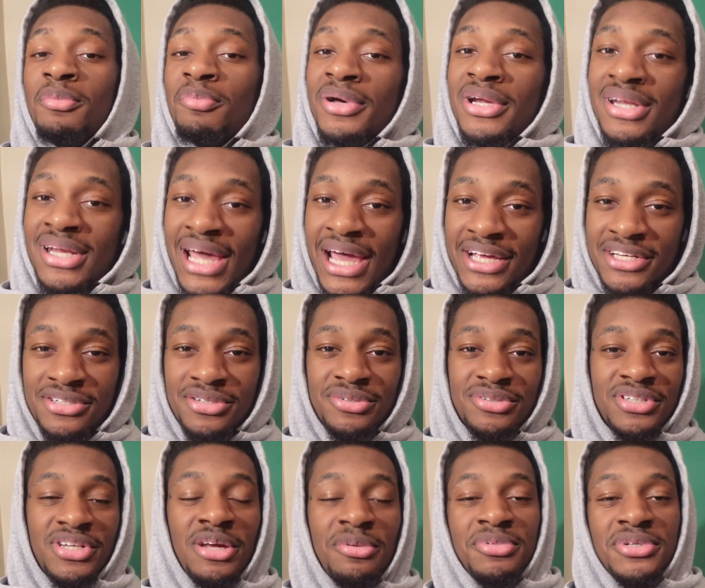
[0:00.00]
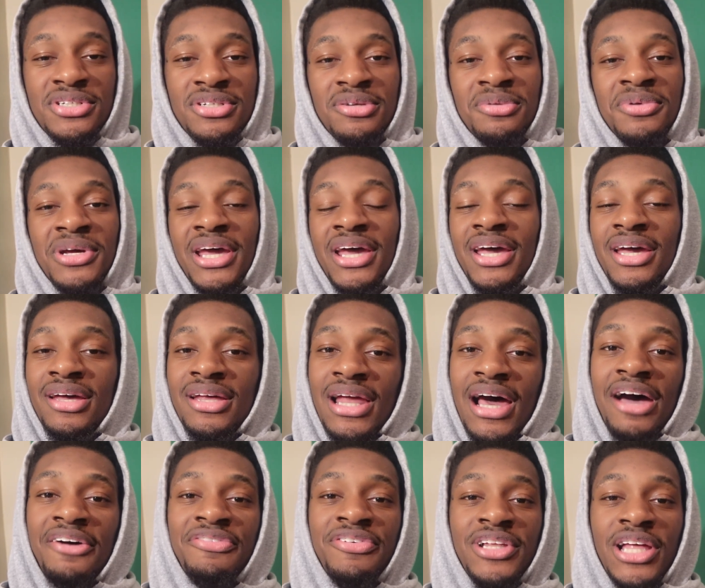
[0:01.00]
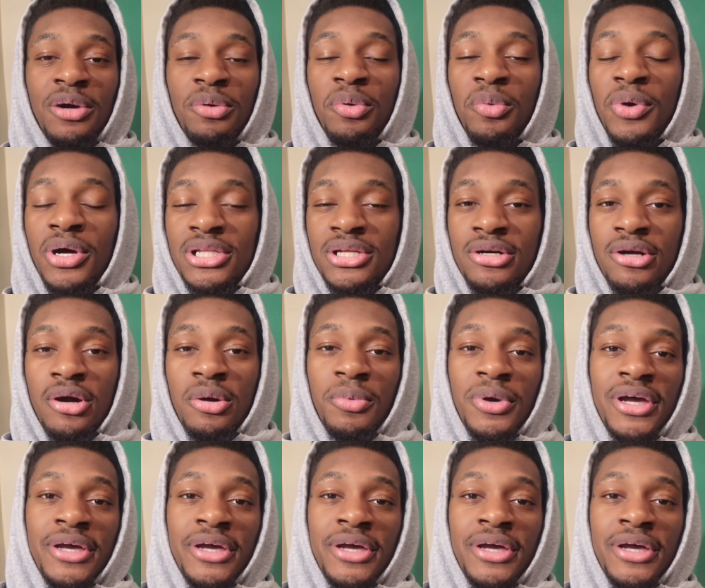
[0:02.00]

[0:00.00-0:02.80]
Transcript: but a national championship. And I feel like we're well on our